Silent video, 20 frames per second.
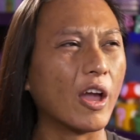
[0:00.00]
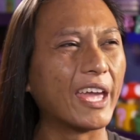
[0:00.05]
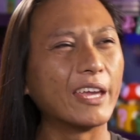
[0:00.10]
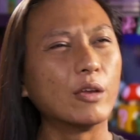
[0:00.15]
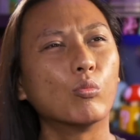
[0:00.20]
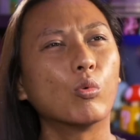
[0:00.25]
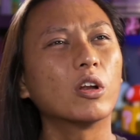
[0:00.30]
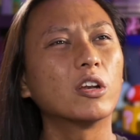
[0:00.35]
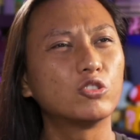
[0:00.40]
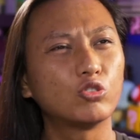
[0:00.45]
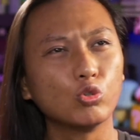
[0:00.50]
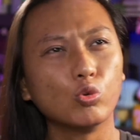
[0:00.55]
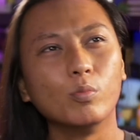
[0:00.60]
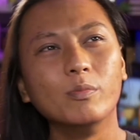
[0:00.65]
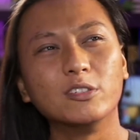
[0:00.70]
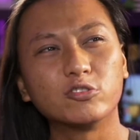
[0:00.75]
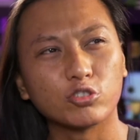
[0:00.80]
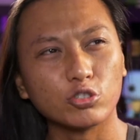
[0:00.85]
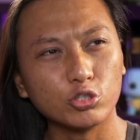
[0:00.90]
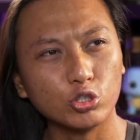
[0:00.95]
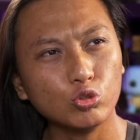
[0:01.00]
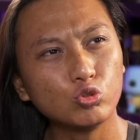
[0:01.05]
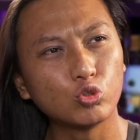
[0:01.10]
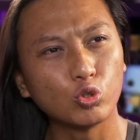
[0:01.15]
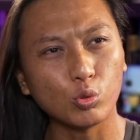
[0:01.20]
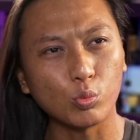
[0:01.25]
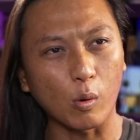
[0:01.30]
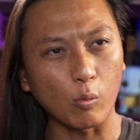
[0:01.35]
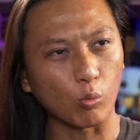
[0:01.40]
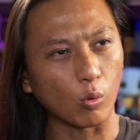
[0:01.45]
hey, what to do, Mr.
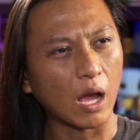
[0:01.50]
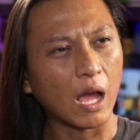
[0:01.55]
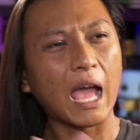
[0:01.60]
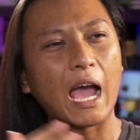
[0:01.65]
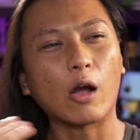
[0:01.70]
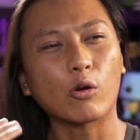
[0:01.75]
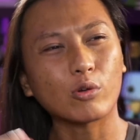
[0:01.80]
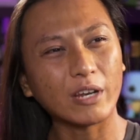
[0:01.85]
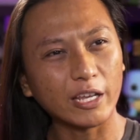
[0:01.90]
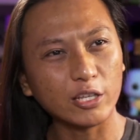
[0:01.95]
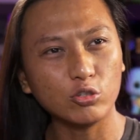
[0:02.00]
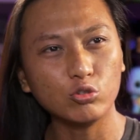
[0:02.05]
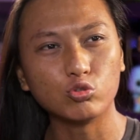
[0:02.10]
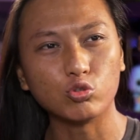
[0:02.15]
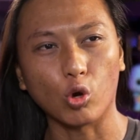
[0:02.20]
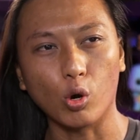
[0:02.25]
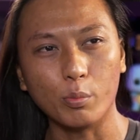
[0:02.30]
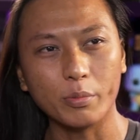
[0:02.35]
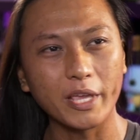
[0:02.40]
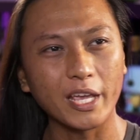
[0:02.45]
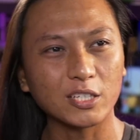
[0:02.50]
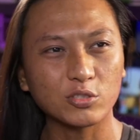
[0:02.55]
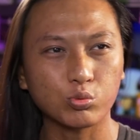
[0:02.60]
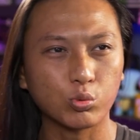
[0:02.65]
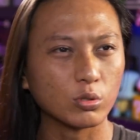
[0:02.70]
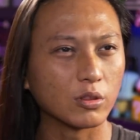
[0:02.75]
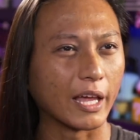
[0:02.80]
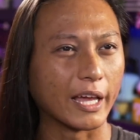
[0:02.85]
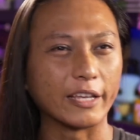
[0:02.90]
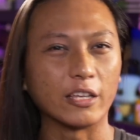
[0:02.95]
YouTube? How can I use OBS
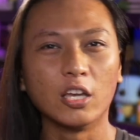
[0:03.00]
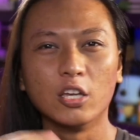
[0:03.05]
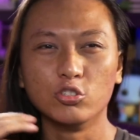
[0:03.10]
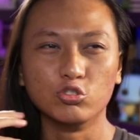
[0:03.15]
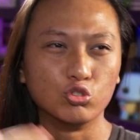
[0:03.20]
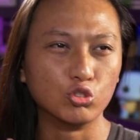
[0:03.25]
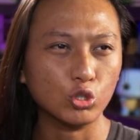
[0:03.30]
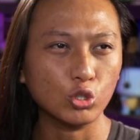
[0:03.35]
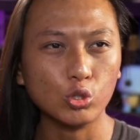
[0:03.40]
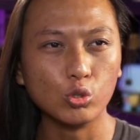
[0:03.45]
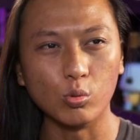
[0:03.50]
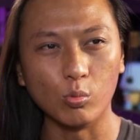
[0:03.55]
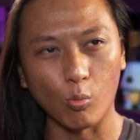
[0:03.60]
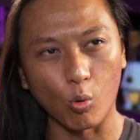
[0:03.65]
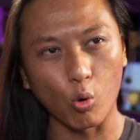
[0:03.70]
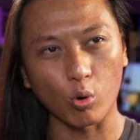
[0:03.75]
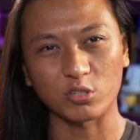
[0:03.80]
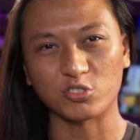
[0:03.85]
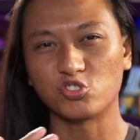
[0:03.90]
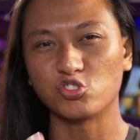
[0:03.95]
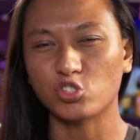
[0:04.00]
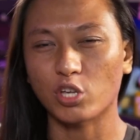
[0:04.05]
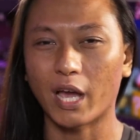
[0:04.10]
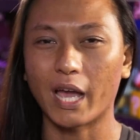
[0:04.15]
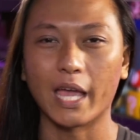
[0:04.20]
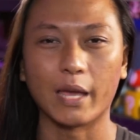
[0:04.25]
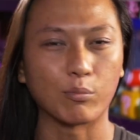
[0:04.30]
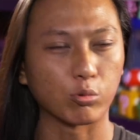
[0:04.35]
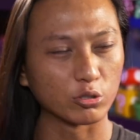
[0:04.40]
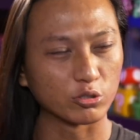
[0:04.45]
with like Zoom or
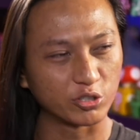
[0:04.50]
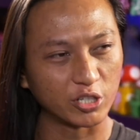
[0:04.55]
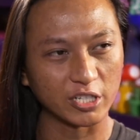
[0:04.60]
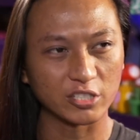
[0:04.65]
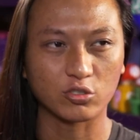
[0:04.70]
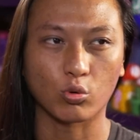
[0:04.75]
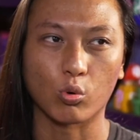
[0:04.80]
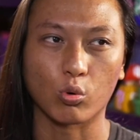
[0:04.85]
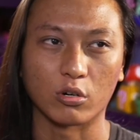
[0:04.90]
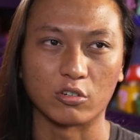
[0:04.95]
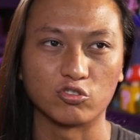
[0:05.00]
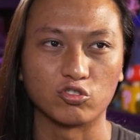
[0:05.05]
Skype or Discord or